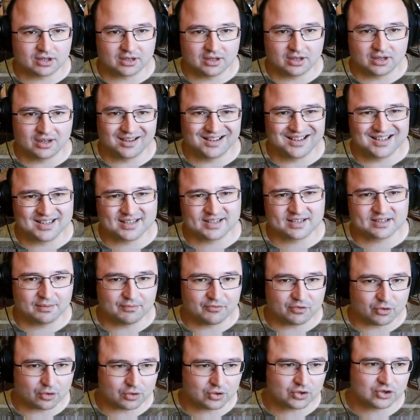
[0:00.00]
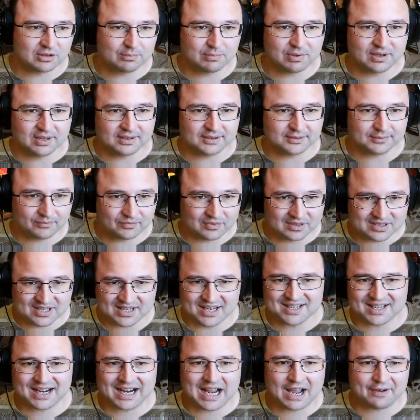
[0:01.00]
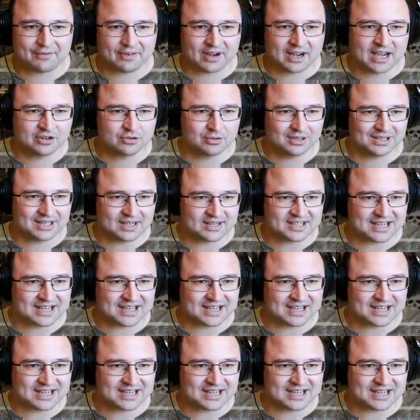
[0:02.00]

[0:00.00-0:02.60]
uh, is unfortunate, but since I have a hundred and